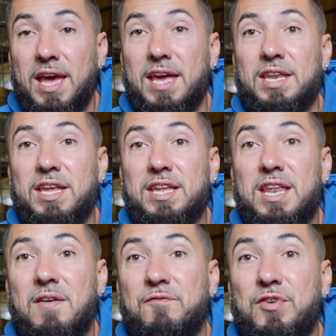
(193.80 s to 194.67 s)
and in
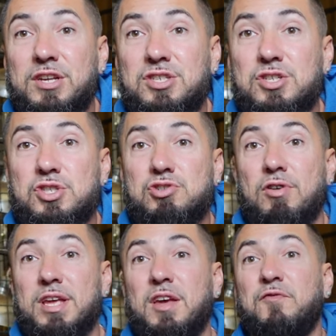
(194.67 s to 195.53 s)
that fishing
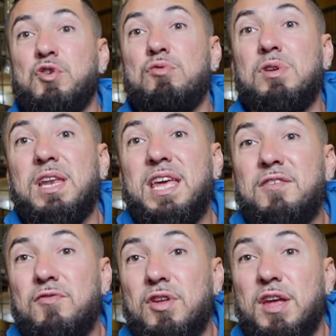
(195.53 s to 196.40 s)
string, if
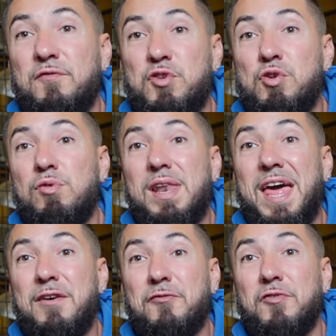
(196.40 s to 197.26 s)
you
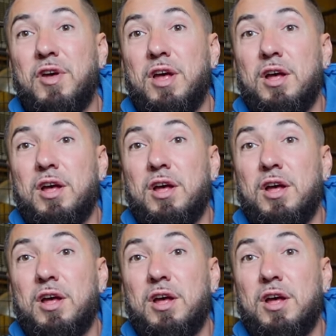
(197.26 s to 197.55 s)
left